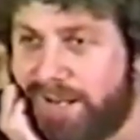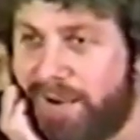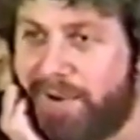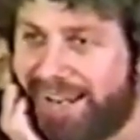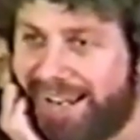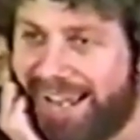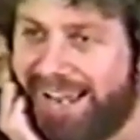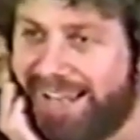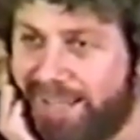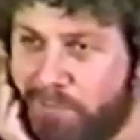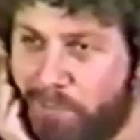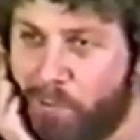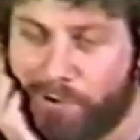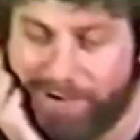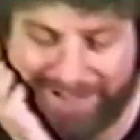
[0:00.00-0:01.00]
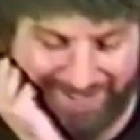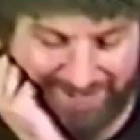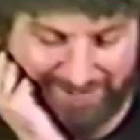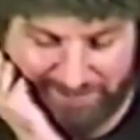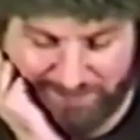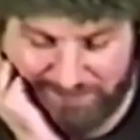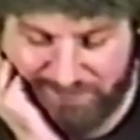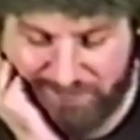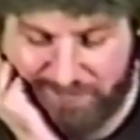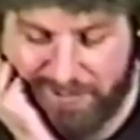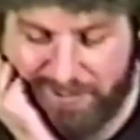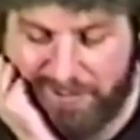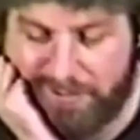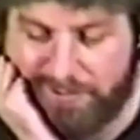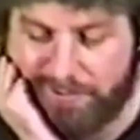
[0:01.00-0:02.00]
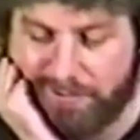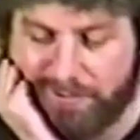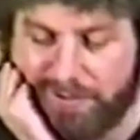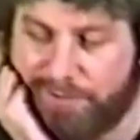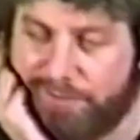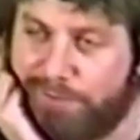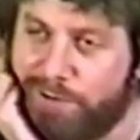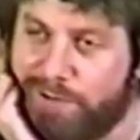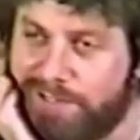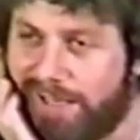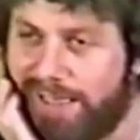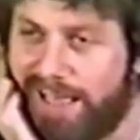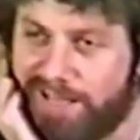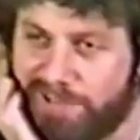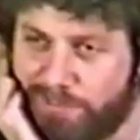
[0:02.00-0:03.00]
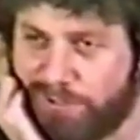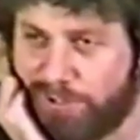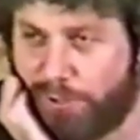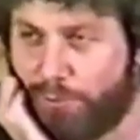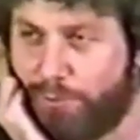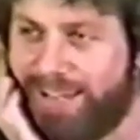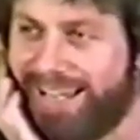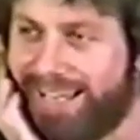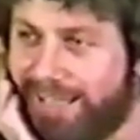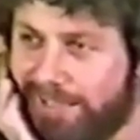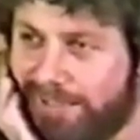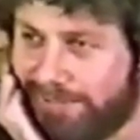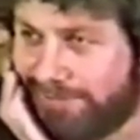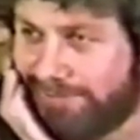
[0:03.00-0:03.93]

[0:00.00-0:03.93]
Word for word: started at eight in the morning. And the first class was Greek.